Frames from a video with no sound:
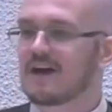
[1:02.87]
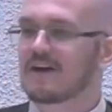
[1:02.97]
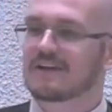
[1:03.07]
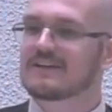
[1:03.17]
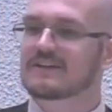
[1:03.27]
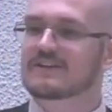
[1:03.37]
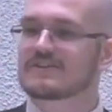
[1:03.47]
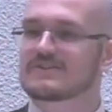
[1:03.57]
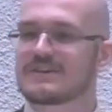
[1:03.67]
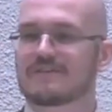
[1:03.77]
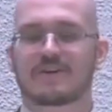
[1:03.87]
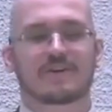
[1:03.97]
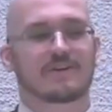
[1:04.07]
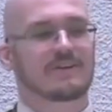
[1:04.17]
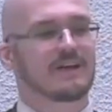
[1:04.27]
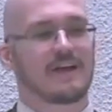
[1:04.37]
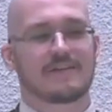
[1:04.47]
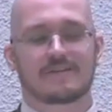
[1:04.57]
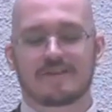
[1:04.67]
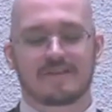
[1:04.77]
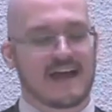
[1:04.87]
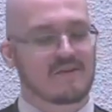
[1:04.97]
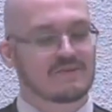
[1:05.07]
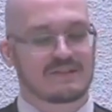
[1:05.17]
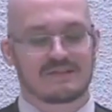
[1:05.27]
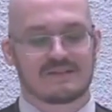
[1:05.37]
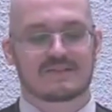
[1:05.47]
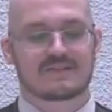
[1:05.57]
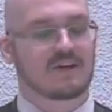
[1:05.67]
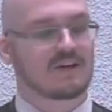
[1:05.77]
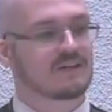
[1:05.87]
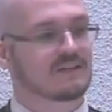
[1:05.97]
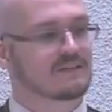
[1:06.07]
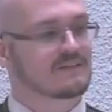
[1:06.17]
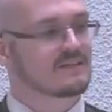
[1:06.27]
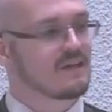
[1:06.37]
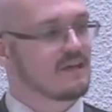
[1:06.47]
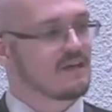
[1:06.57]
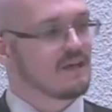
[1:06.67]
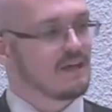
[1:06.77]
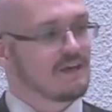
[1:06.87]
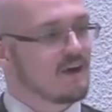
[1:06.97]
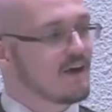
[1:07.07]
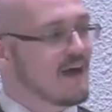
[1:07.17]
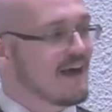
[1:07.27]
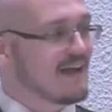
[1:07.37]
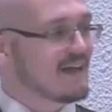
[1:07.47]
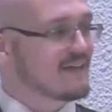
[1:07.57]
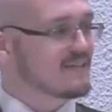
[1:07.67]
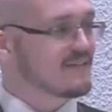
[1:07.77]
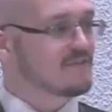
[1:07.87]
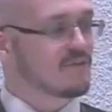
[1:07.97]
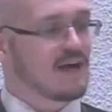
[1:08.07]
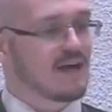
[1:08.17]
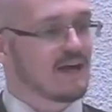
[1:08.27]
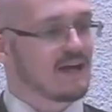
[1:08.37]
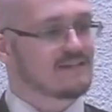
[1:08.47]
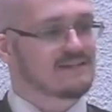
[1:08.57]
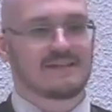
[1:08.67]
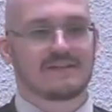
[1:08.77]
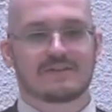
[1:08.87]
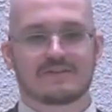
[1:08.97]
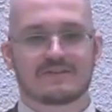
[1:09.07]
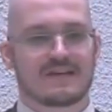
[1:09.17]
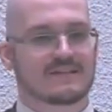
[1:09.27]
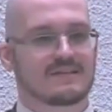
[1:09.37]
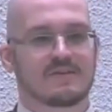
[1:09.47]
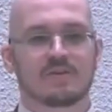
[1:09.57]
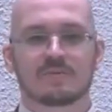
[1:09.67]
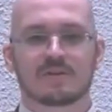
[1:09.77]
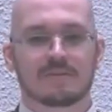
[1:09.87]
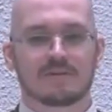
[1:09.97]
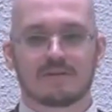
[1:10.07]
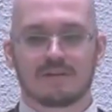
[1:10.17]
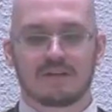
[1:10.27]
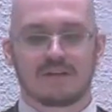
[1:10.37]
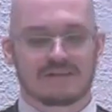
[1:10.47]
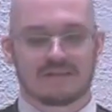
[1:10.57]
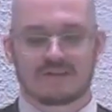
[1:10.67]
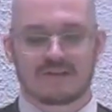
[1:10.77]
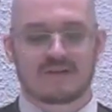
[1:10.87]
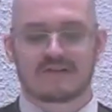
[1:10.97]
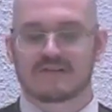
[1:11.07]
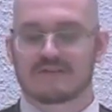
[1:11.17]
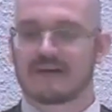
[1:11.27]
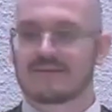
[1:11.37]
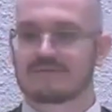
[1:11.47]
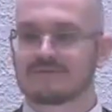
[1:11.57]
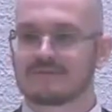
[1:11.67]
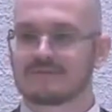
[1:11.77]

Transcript: Our ears have heard another thousand songs. And our eyes have cried tears as innumerable as the stars above.